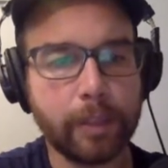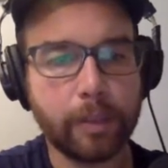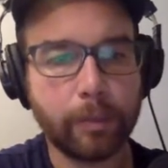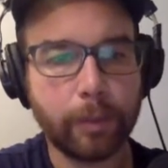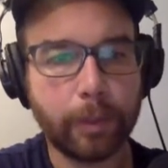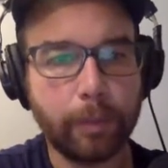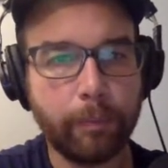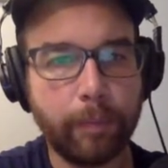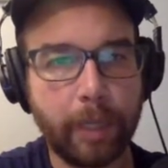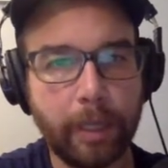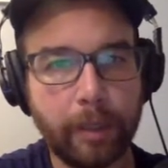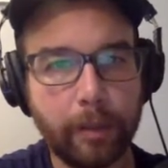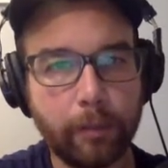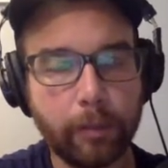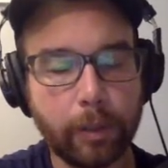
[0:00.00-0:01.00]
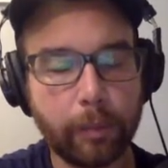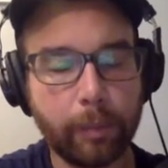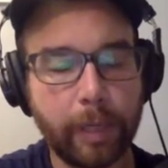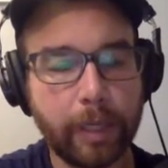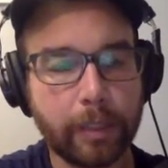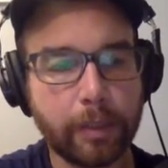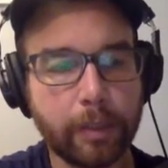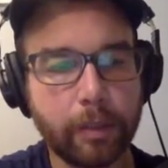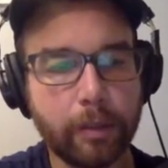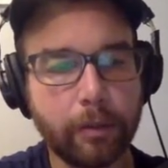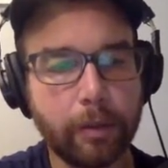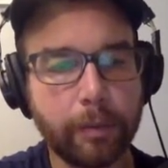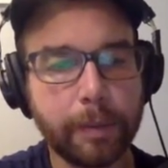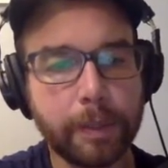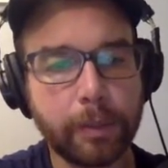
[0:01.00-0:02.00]
So we're going to make, we're going to package our code
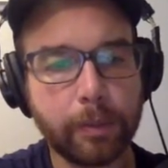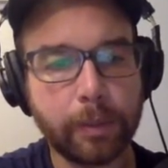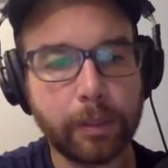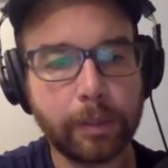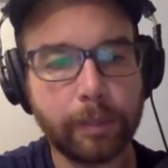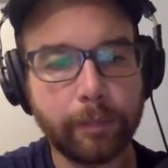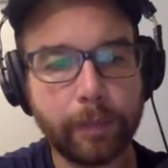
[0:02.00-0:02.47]
up into a zip